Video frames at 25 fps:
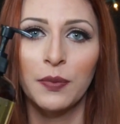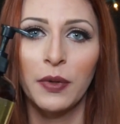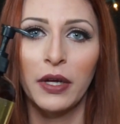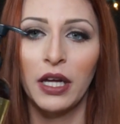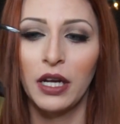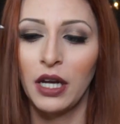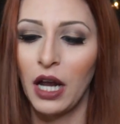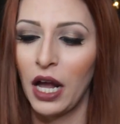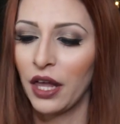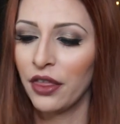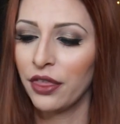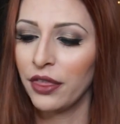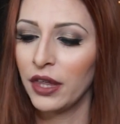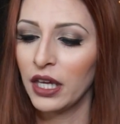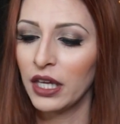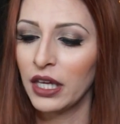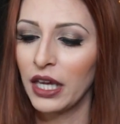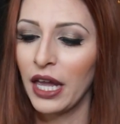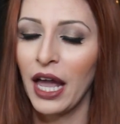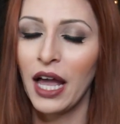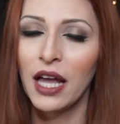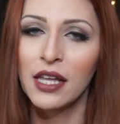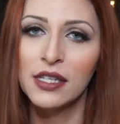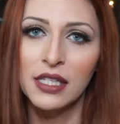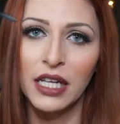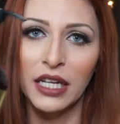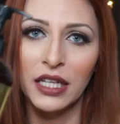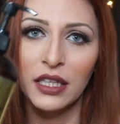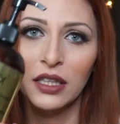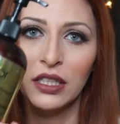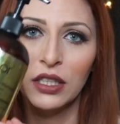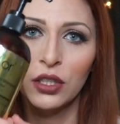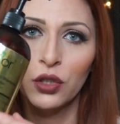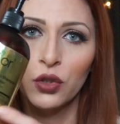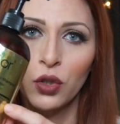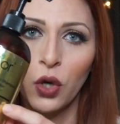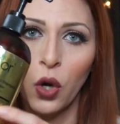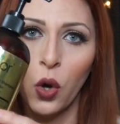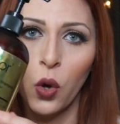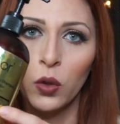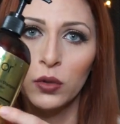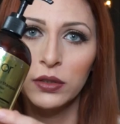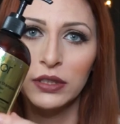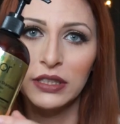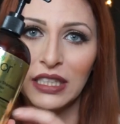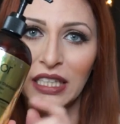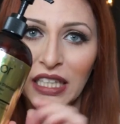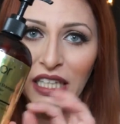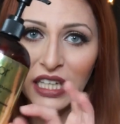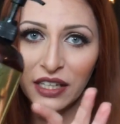but I think it has like little
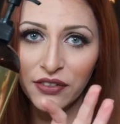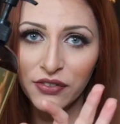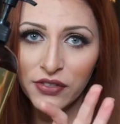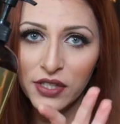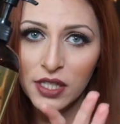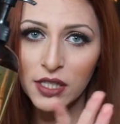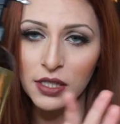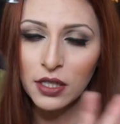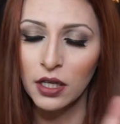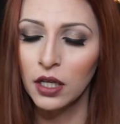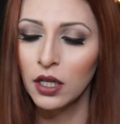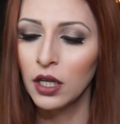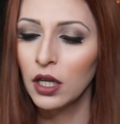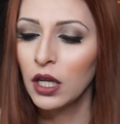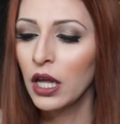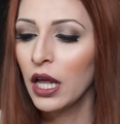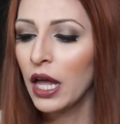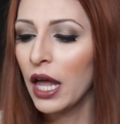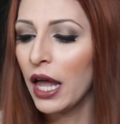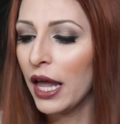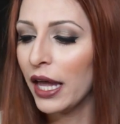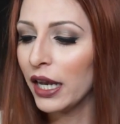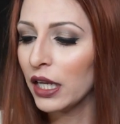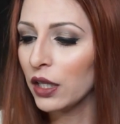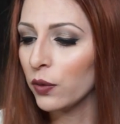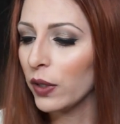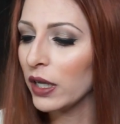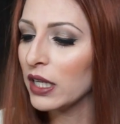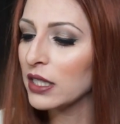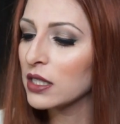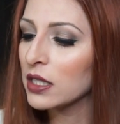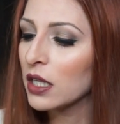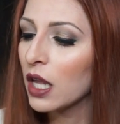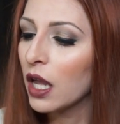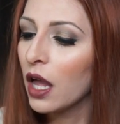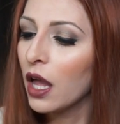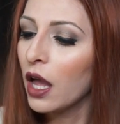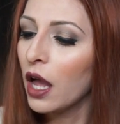gold leaves. Anyways,